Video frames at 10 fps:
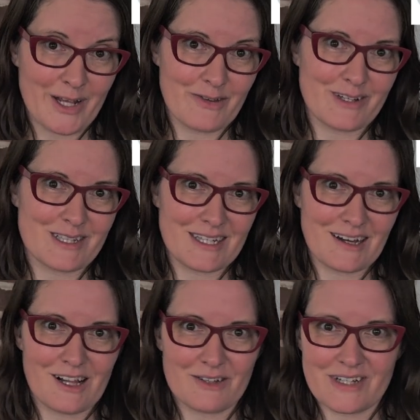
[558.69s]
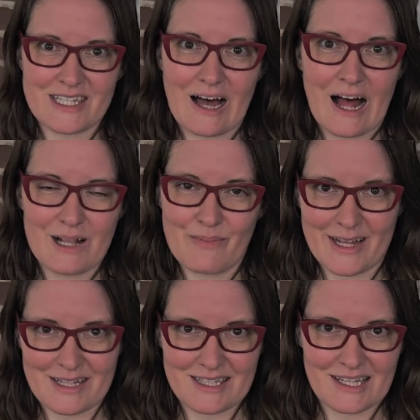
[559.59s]
You can see all of his
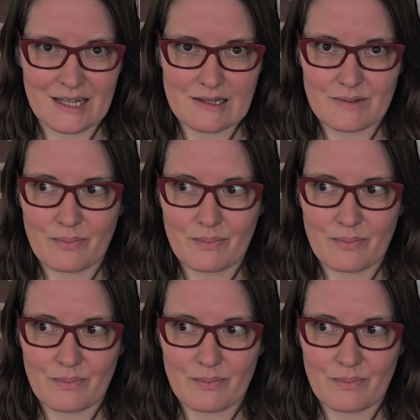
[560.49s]
Alman skits,